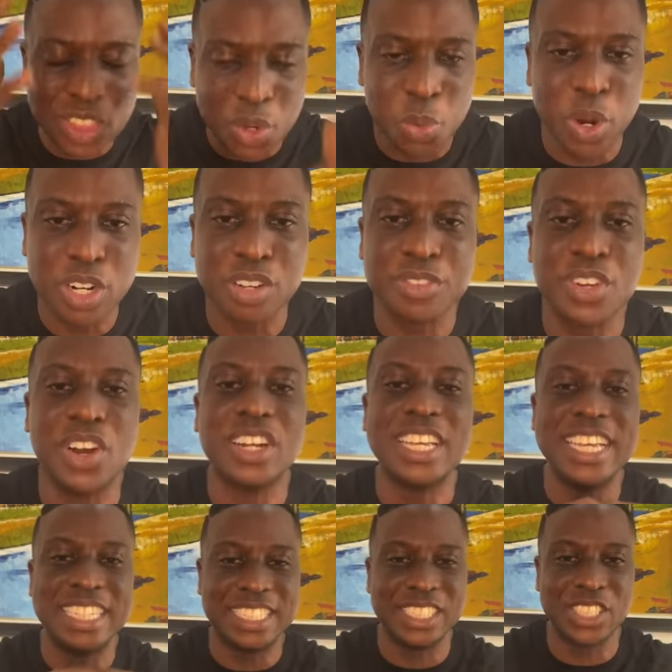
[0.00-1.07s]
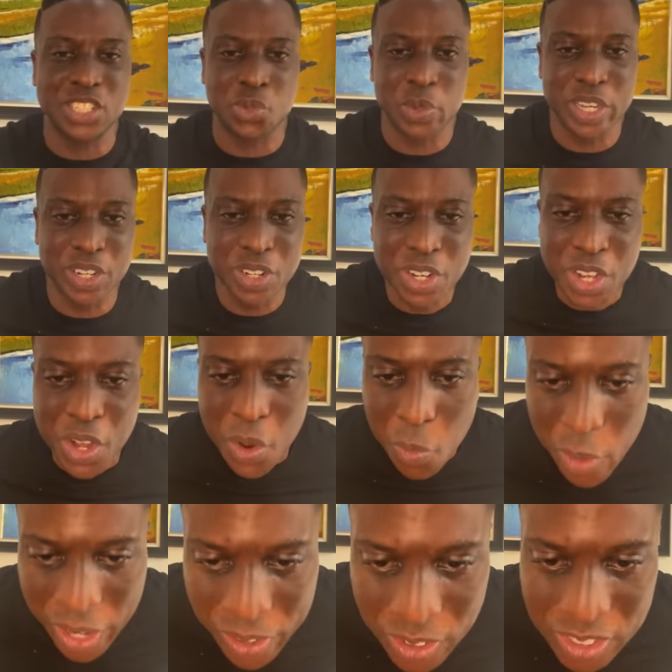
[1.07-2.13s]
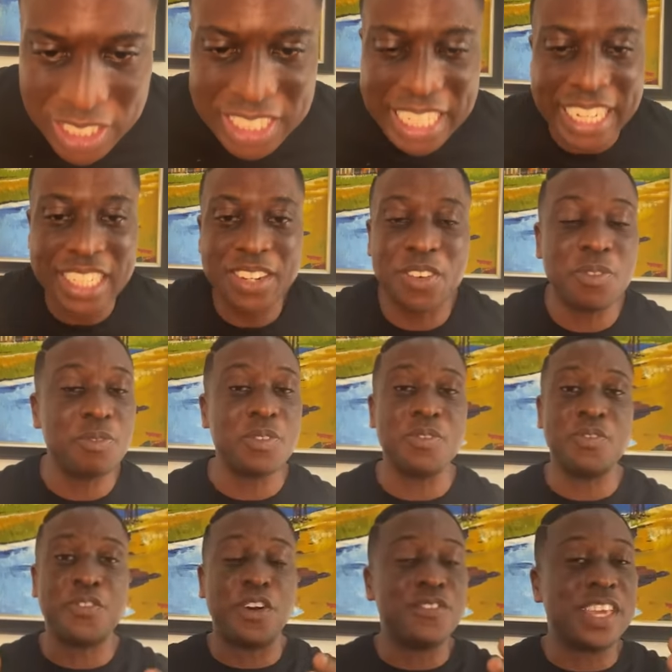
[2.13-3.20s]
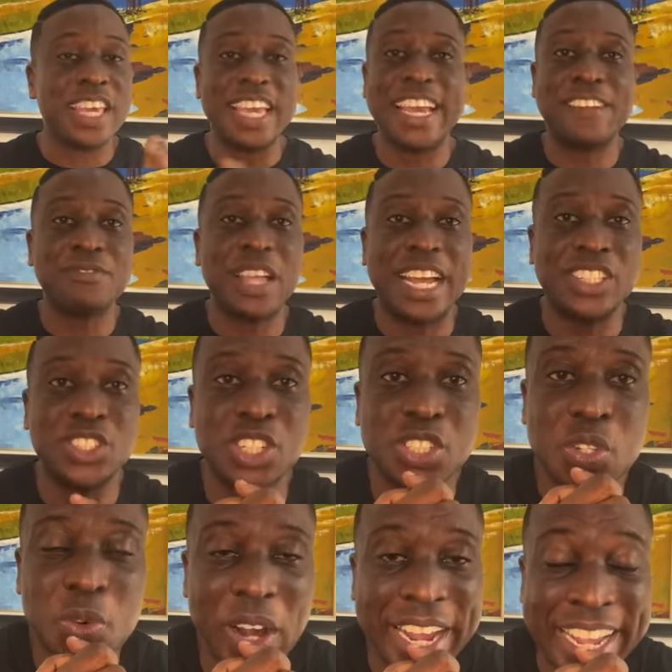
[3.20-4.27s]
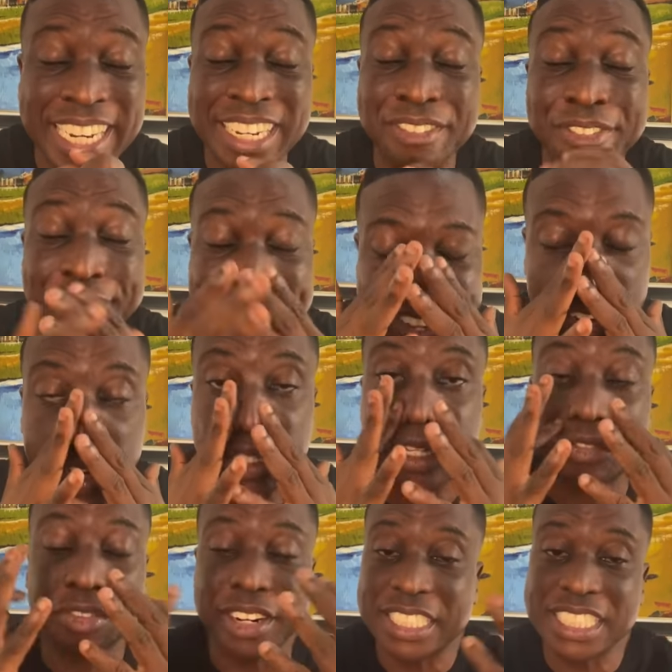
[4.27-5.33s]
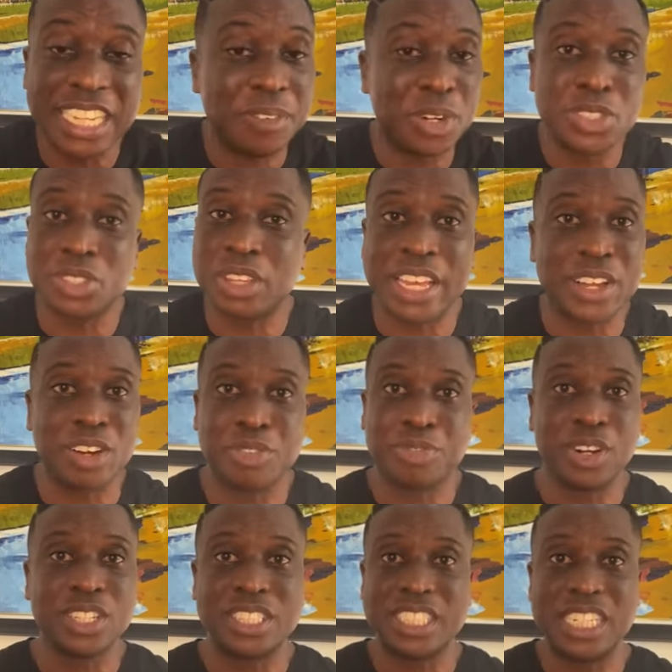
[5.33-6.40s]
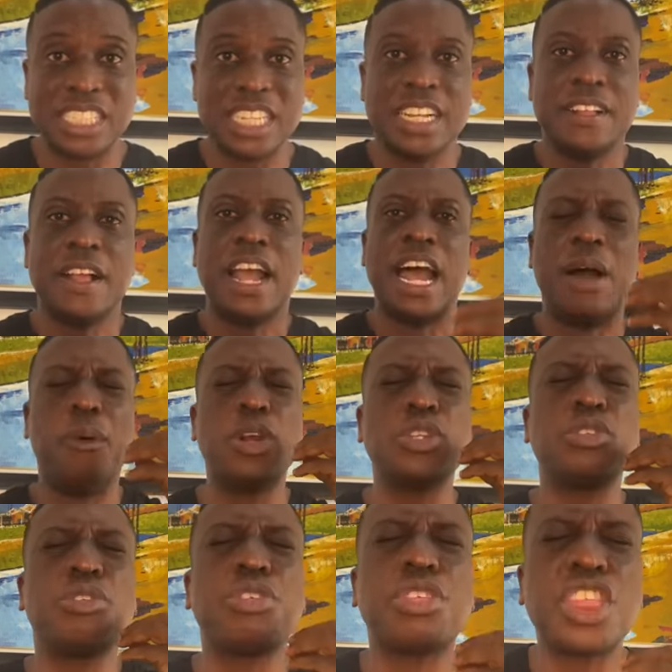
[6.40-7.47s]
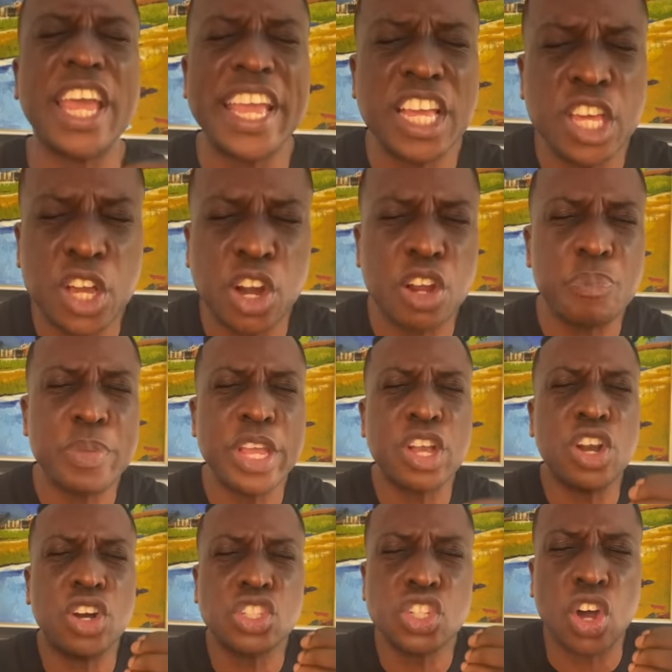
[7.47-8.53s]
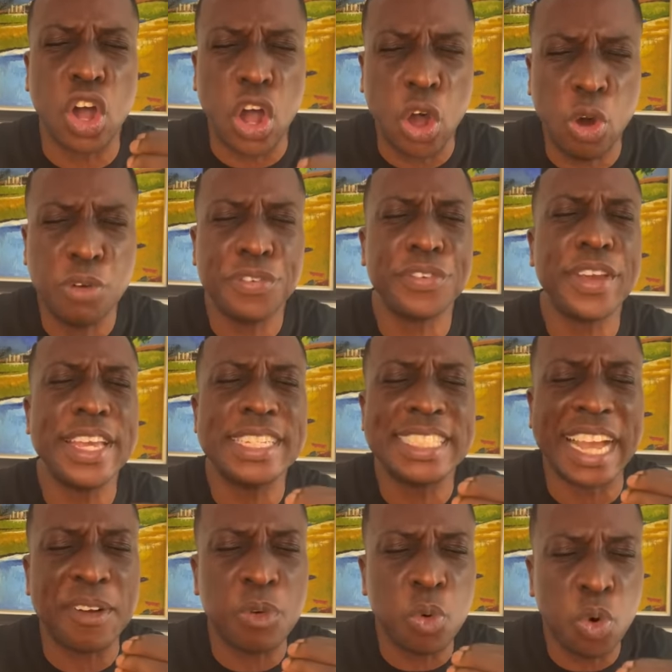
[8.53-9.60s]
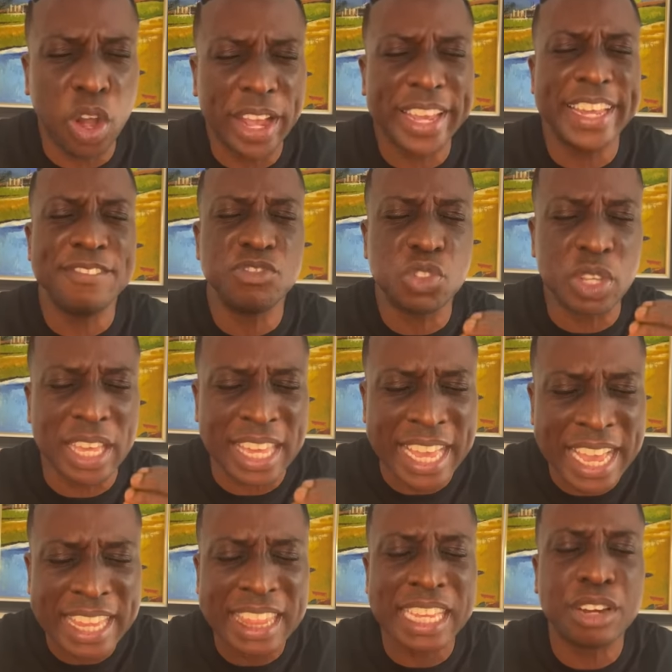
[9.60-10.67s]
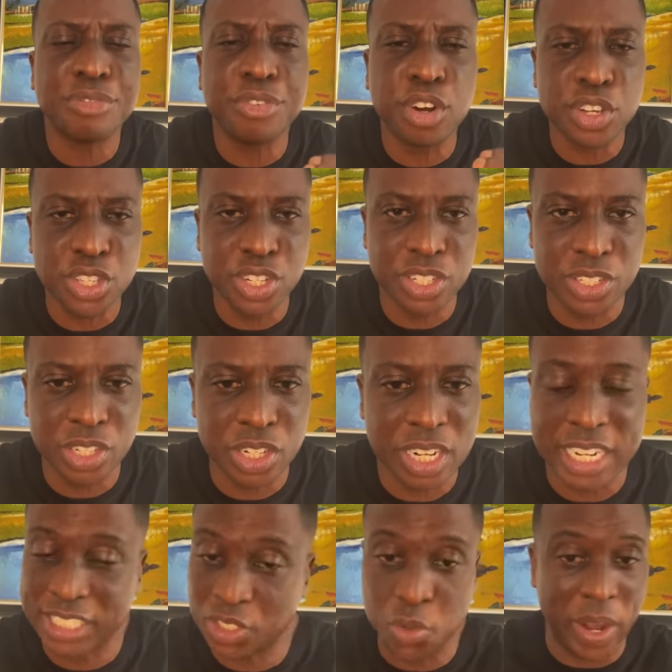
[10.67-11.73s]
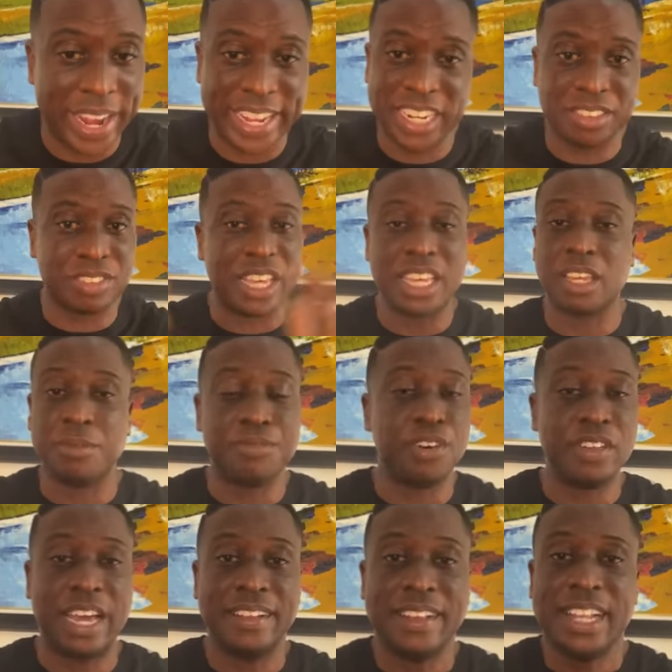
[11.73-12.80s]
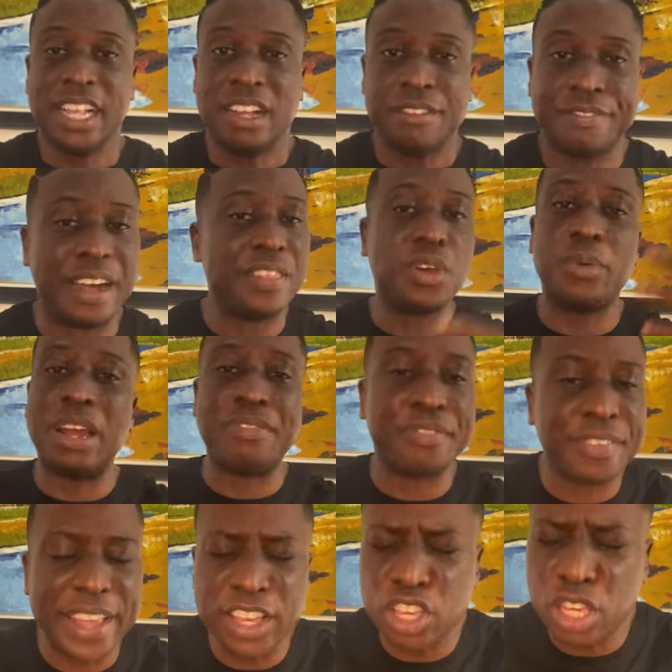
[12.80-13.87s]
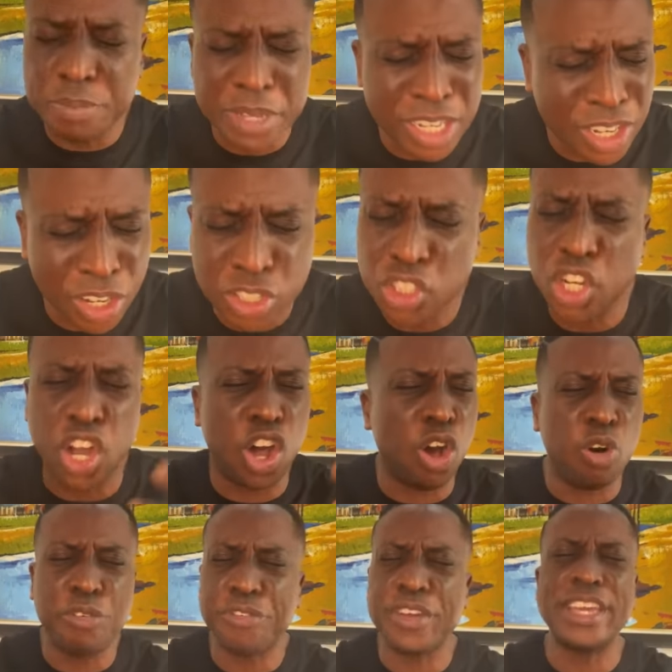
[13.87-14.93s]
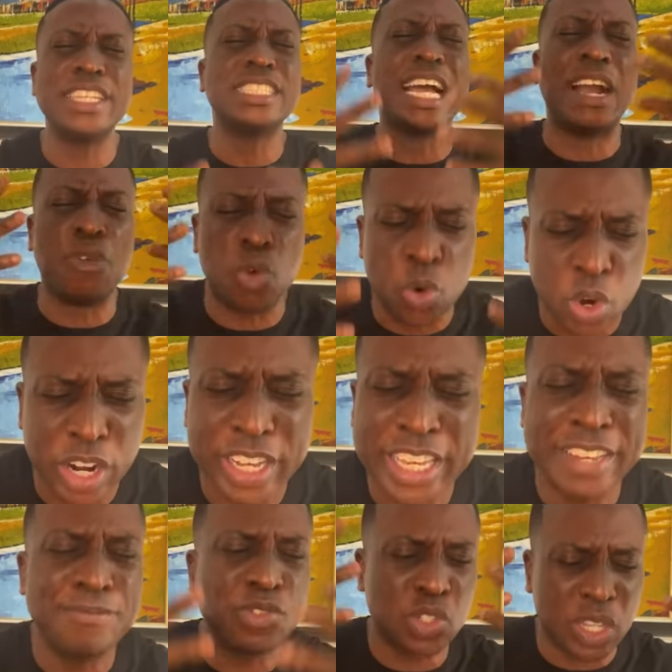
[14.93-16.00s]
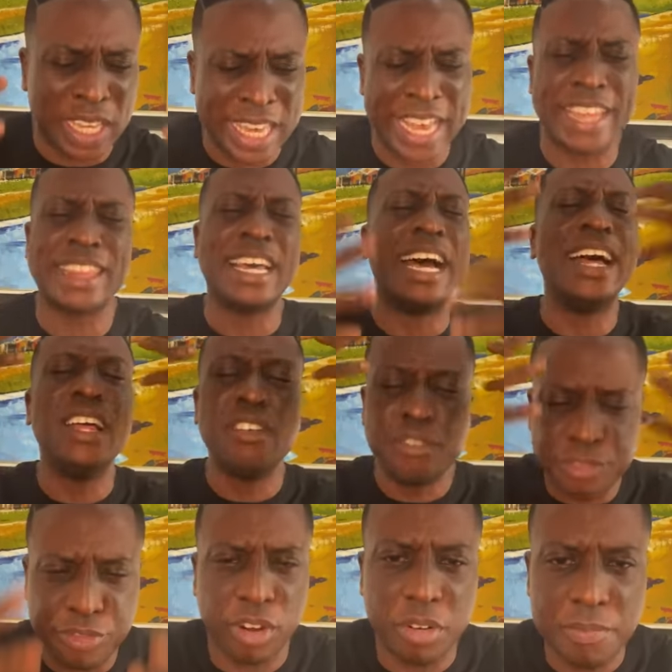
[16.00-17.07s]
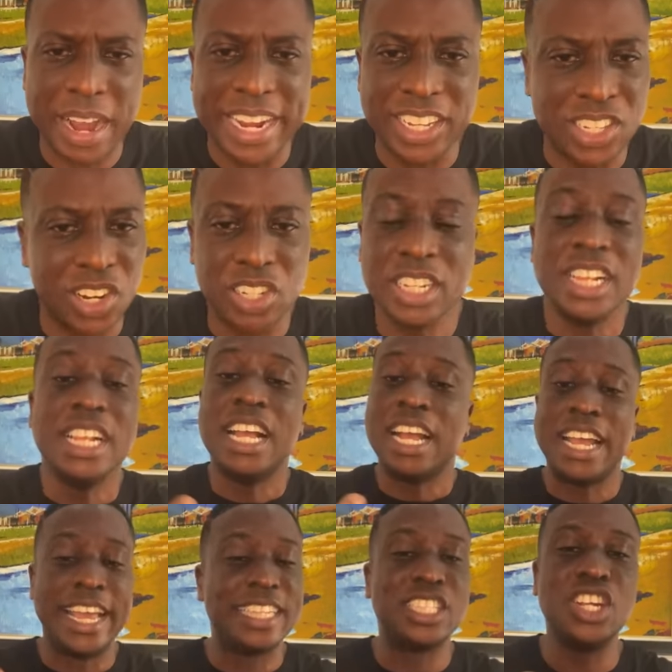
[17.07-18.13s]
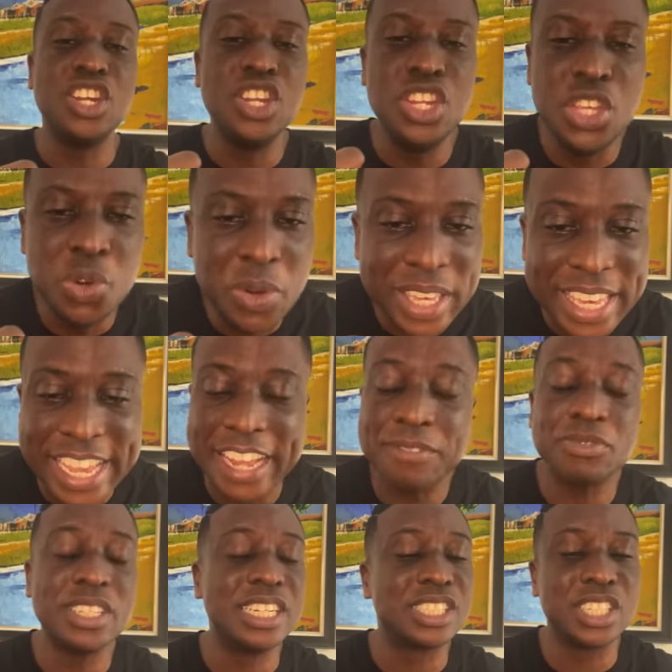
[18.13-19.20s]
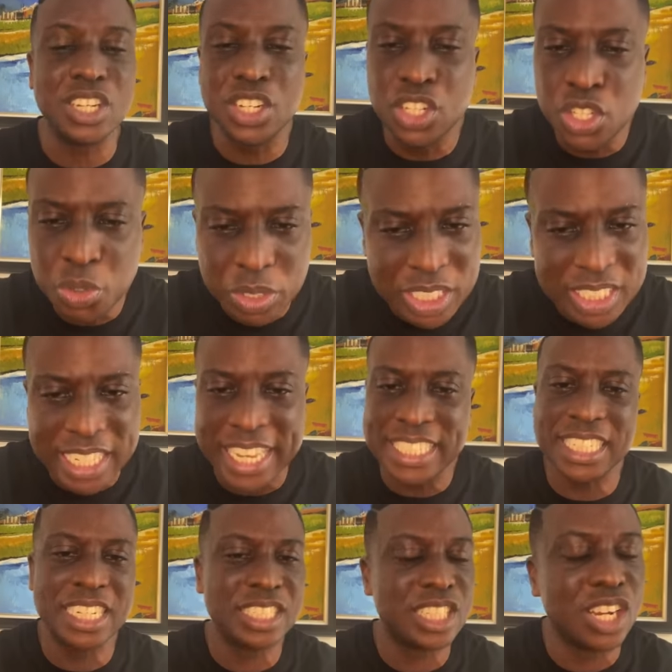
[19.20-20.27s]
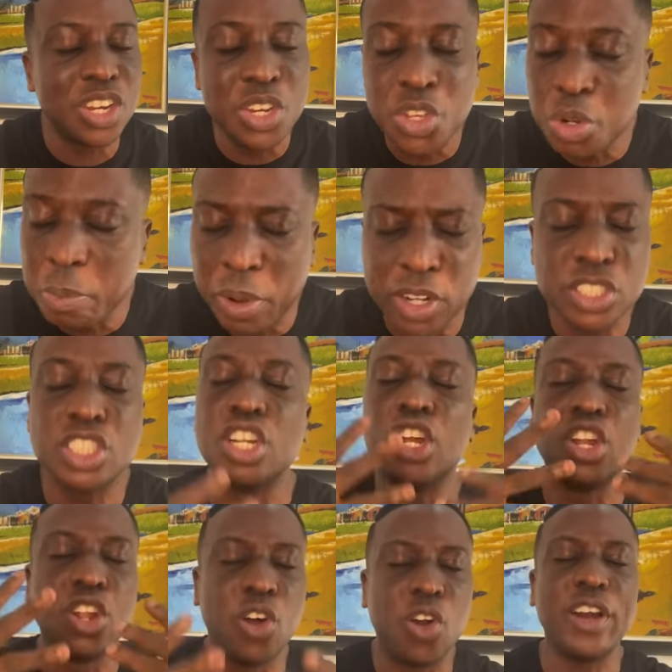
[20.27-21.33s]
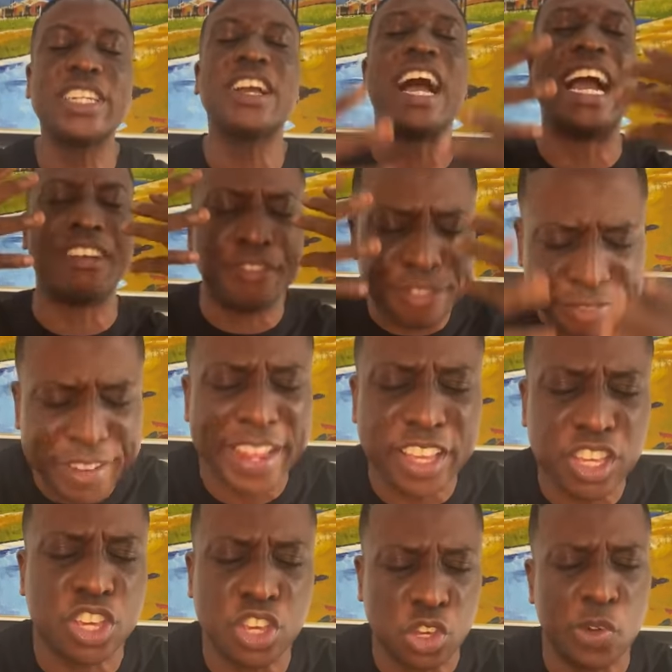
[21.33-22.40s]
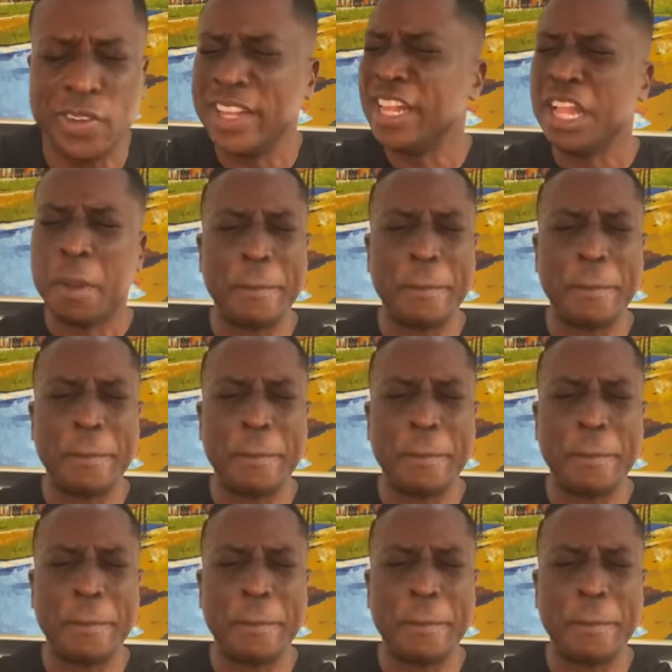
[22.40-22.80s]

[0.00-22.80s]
in the word of God, it is his will. We're going to start from here and just go ahead and thank God. The first thing I want to thank God for is this. I wanted to thank God because all things are working together for your good. Let's go ahead and thank him for that. Father, I thank you because all things are working together for my good. It's a new year. It's a new season. It's a new month. Lord, I thank you